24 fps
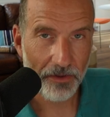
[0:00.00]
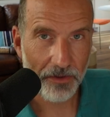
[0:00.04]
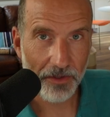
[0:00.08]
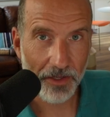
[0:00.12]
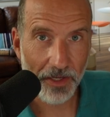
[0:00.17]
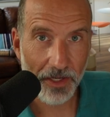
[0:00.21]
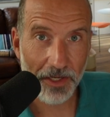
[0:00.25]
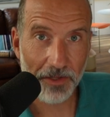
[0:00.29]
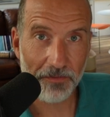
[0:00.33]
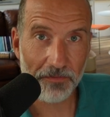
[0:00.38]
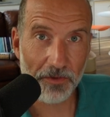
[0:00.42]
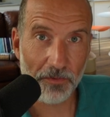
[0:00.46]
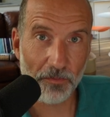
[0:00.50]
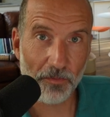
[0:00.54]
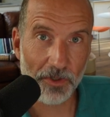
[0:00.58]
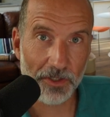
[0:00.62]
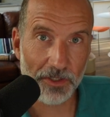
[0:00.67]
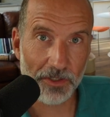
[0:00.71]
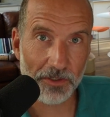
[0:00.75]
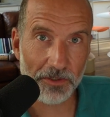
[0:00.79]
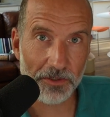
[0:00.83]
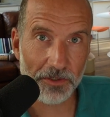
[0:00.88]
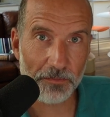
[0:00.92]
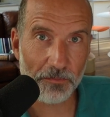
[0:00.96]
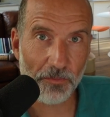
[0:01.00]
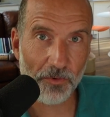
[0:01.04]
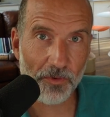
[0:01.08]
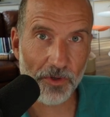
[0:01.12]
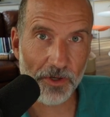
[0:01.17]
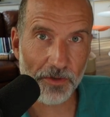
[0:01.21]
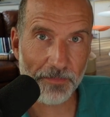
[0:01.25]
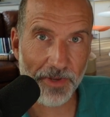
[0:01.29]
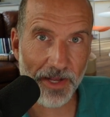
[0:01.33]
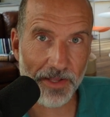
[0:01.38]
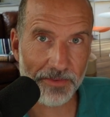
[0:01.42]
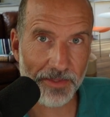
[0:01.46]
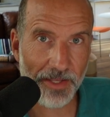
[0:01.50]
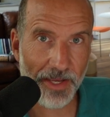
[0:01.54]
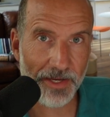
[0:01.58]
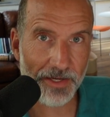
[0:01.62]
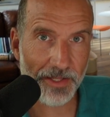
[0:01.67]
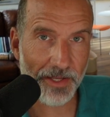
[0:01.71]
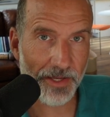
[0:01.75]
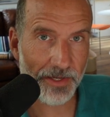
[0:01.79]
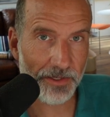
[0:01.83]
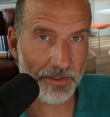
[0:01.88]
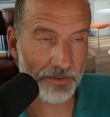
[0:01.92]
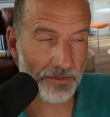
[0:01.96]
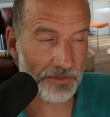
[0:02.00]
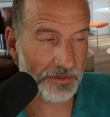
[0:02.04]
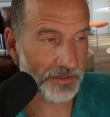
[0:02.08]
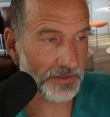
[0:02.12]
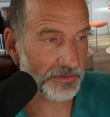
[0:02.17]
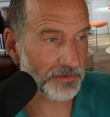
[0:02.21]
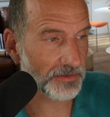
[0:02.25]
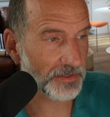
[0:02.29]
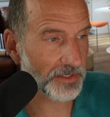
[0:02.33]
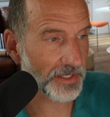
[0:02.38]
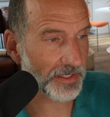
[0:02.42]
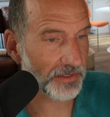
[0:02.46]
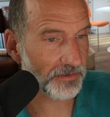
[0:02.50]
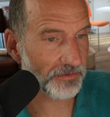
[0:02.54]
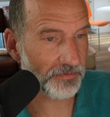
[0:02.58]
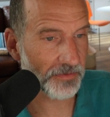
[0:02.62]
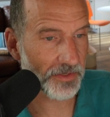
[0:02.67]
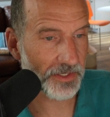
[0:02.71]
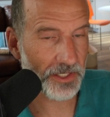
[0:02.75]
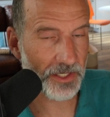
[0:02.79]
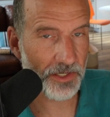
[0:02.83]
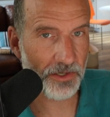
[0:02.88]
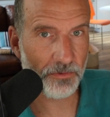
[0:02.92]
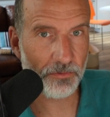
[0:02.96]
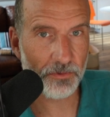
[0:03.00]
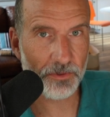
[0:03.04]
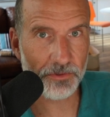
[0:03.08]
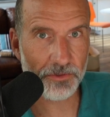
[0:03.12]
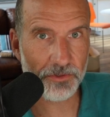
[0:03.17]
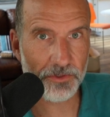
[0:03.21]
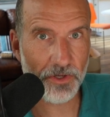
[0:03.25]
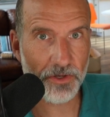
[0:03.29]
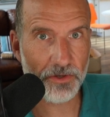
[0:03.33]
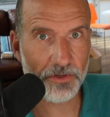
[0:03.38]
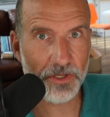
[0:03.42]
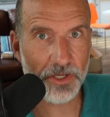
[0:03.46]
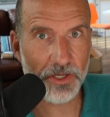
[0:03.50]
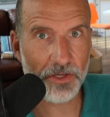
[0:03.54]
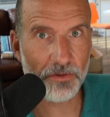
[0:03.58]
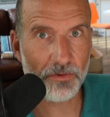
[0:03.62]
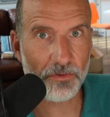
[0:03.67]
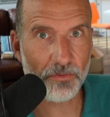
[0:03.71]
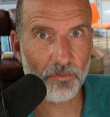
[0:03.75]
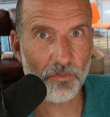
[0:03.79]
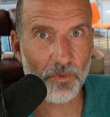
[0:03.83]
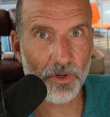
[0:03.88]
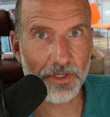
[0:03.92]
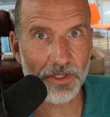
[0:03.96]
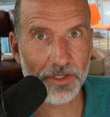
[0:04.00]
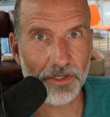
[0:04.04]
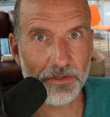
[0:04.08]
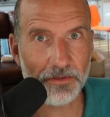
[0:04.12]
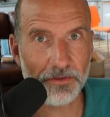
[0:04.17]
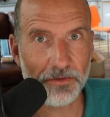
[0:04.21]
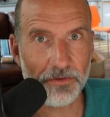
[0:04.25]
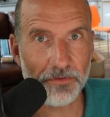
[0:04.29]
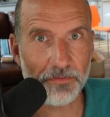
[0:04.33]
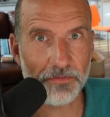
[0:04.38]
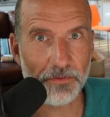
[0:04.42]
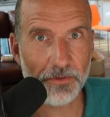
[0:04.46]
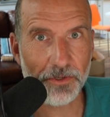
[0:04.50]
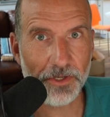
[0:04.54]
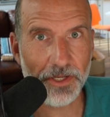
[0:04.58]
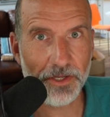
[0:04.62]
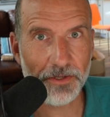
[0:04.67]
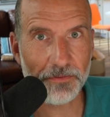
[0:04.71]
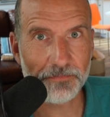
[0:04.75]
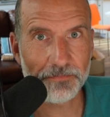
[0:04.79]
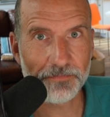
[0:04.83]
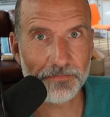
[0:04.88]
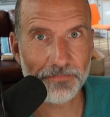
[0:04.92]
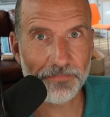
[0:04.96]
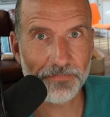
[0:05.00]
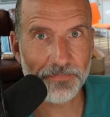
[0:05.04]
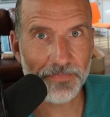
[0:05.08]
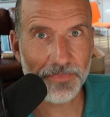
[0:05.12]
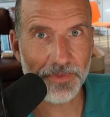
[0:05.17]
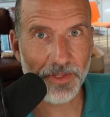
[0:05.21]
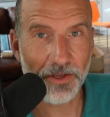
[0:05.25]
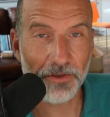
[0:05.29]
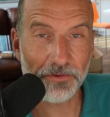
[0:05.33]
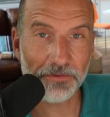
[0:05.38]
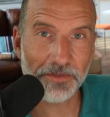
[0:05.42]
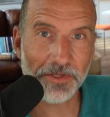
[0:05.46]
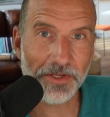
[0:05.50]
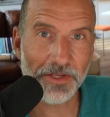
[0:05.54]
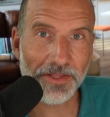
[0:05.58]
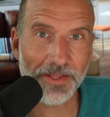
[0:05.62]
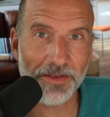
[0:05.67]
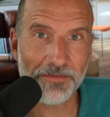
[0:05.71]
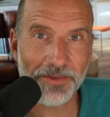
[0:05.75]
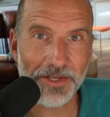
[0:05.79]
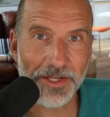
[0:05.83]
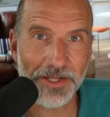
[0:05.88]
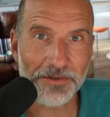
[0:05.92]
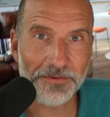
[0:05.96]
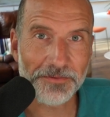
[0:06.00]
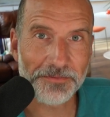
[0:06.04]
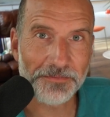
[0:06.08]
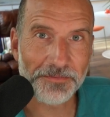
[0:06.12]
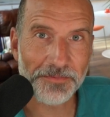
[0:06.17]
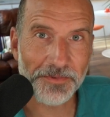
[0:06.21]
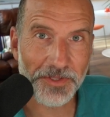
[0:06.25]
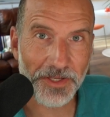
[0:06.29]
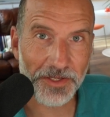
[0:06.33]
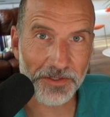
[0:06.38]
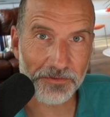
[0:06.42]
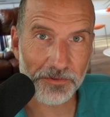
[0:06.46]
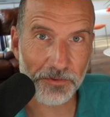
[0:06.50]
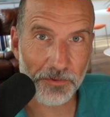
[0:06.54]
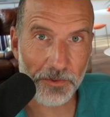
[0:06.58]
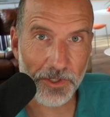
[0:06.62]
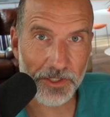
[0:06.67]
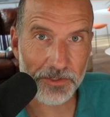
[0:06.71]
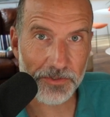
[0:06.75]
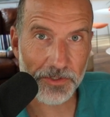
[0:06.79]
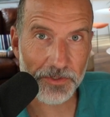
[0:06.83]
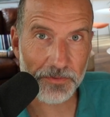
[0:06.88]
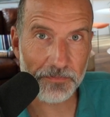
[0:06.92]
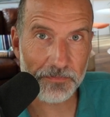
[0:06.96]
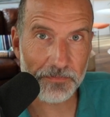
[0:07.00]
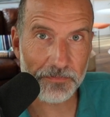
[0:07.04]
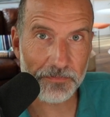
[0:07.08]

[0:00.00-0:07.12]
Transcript: And if you want to learn more about that add-on, this next video will show you what it can do for you. I'll see you in that video. Thanks for watching.